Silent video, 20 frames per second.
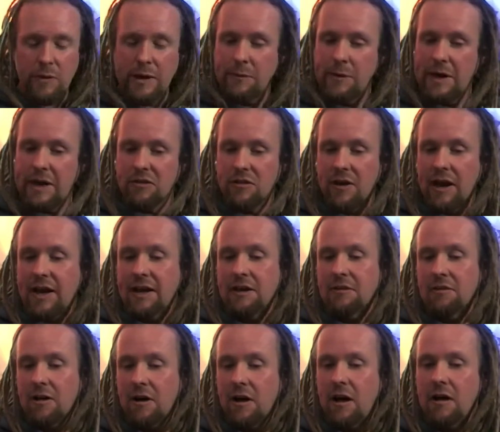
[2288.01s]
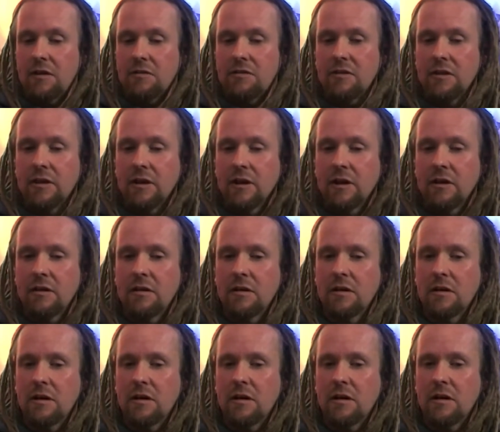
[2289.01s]
three weeks later, I asked her.
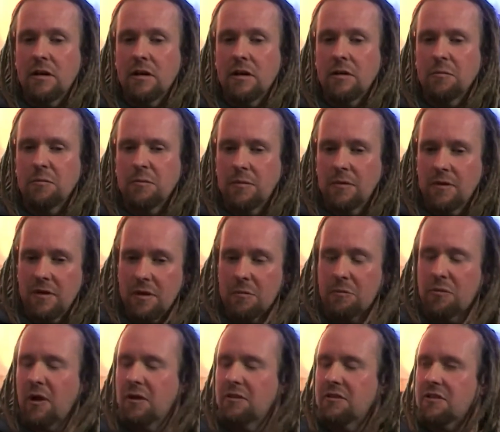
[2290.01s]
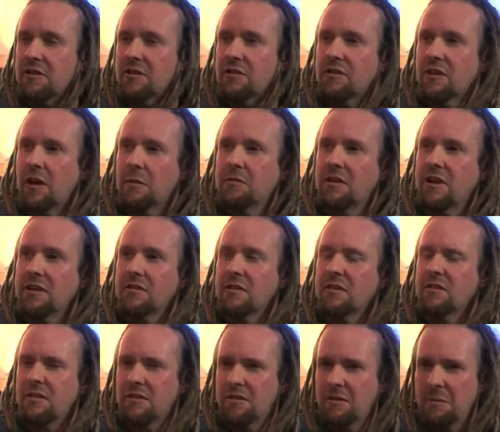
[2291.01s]
I uh, approached the
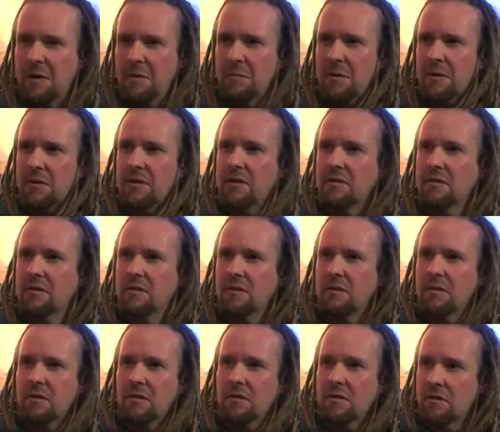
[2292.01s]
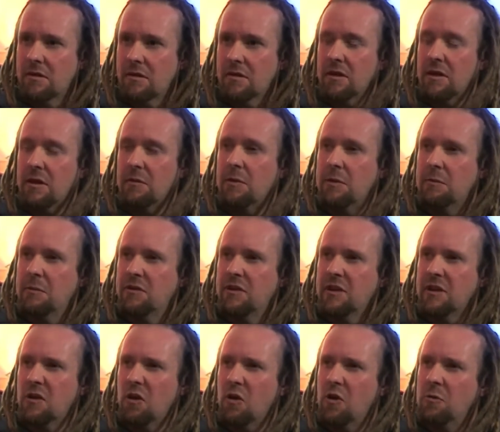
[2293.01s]
subject. I said, "Do you remember when we
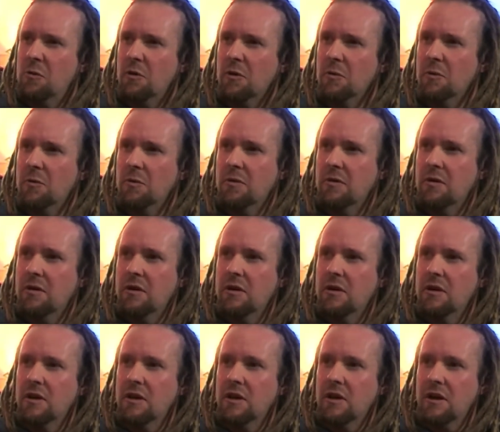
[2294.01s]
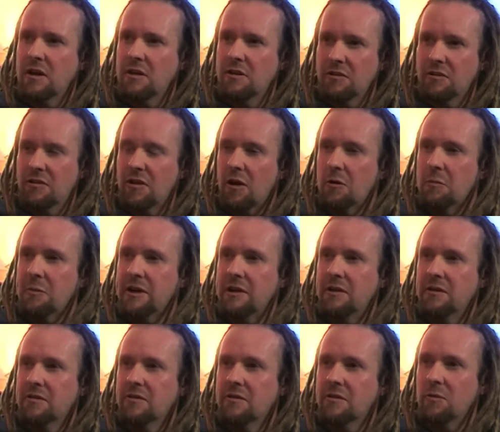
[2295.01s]
was in Cornwall?" Mm. And you told me
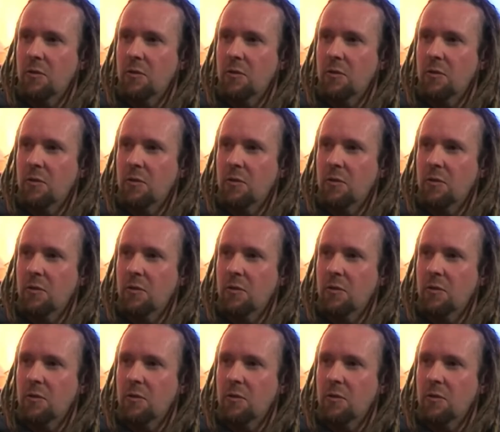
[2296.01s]
you'd